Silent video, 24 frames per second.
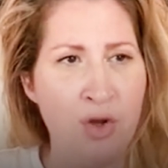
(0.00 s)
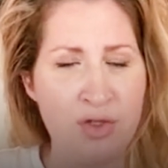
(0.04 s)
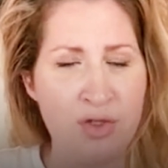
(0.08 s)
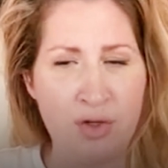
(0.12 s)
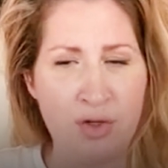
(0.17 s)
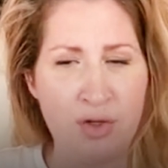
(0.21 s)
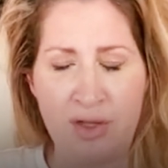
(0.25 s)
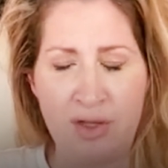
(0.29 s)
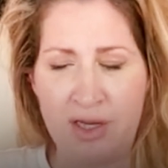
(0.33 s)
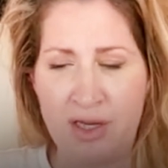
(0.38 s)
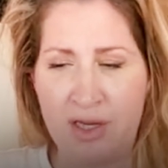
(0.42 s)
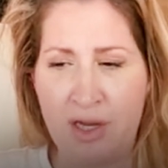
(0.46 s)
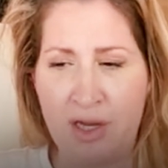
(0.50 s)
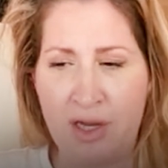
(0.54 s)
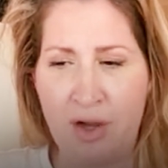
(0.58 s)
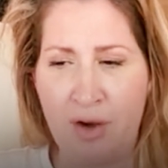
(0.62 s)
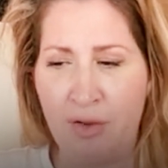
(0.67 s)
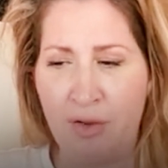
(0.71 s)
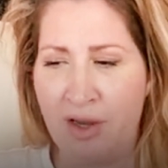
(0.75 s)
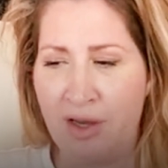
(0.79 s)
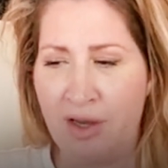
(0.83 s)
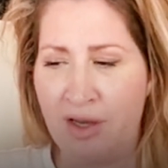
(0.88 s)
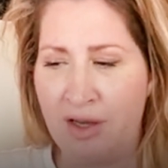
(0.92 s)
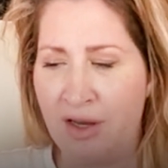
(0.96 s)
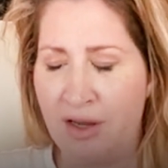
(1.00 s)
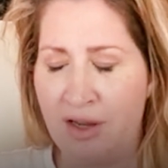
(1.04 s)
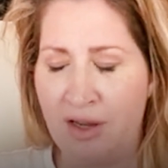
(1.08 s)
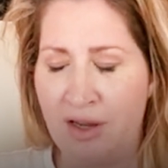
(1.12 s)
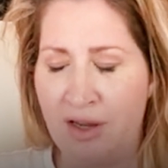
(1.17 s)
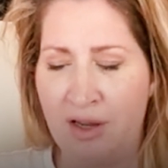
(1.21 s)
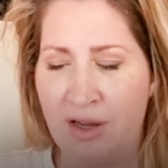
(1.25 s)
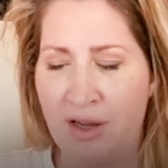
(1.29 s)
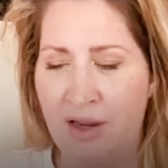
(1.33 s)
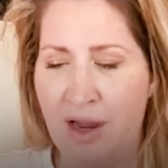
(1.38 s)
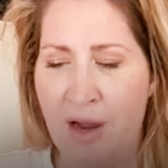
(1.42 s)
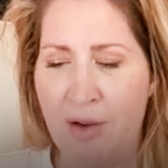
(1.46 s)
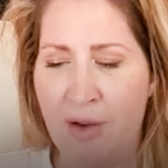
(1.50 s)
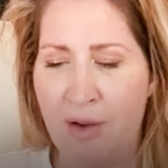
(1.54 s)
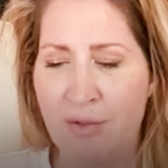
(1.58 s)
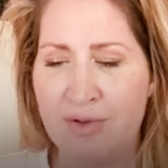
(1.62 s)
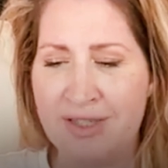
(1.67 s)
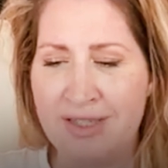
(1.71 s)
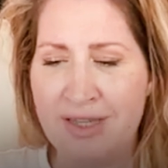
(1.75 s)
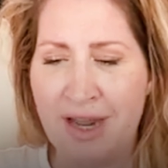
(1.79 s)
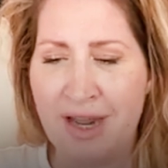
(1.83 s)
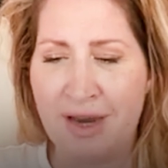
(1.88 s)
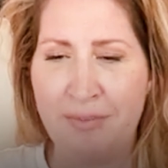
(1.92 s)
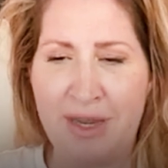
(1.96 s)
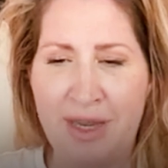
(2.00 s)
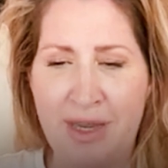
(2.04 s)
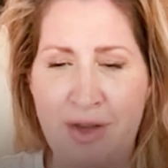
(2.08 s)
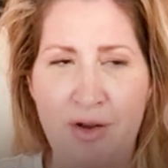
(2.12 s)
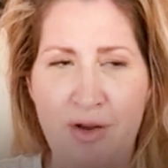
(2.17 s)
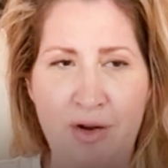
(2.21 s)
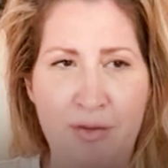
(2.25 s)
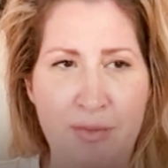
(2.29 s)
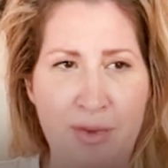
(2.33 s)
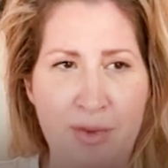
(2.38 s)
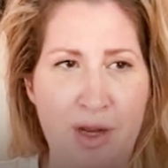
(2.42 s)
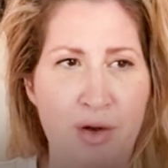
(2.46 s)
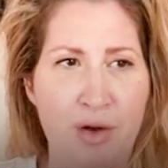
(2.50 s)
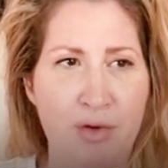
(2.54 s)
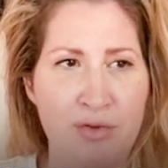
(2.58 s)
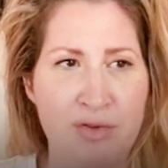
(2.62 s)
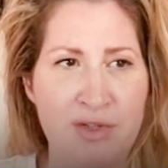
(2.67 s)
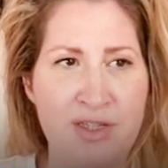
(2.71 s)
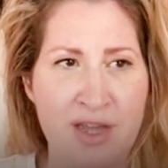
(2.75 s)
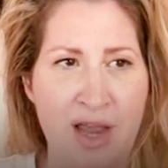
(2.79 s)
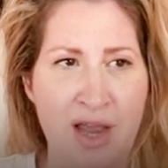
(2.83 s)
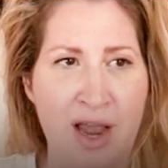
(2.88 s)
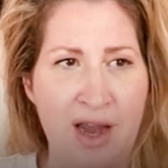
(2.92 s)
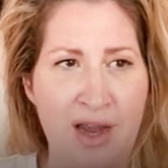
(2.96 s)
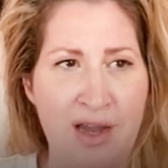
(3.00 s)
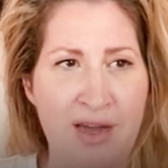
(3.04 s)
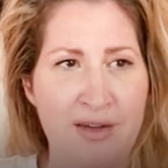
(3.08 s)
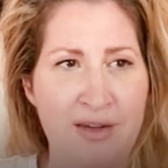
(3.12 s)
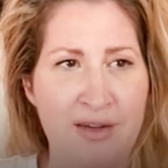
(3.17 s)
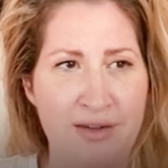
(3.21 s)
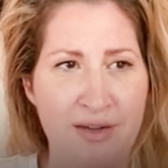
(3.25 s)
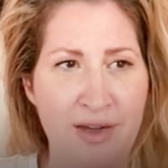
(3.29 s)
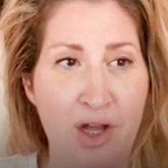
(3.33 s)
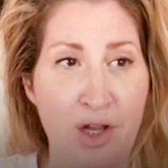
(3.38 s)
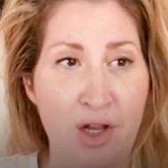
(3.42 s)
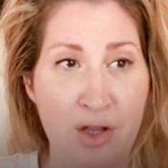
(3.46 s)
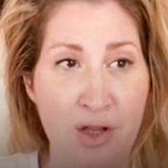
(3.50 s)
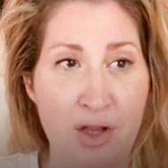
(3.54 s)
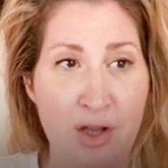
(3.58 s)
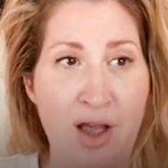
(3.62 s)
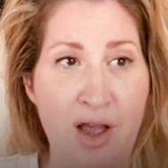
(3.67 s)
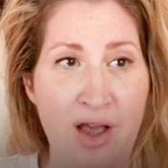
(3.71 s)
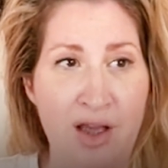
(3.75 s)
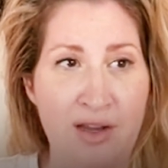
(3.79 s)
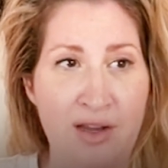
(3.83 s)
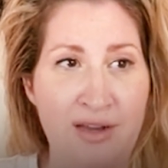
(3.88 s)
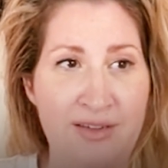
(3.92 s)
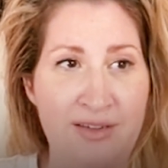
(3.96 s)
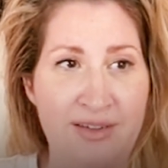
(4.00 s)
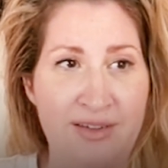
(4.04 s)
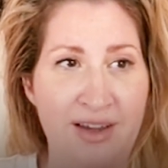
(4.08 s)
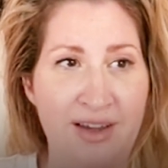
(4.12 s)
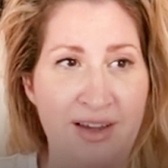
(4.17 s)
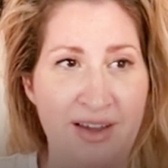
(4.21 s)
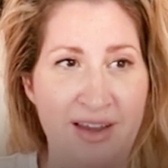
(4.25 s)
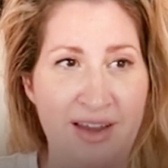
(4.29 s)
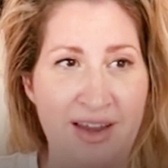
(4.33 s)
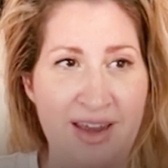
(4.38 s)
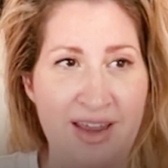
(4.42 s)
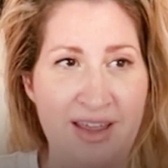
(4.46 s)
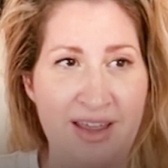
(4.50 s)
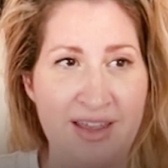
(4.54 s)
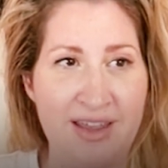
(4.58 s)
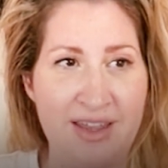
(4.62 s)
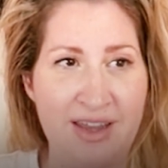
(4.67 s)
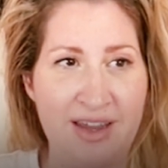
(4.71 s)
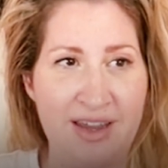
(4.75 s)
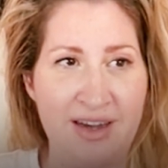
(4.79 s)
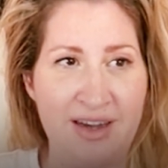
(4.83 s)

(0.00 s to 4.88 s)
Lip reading: So like, I was not being on my own side a lot, and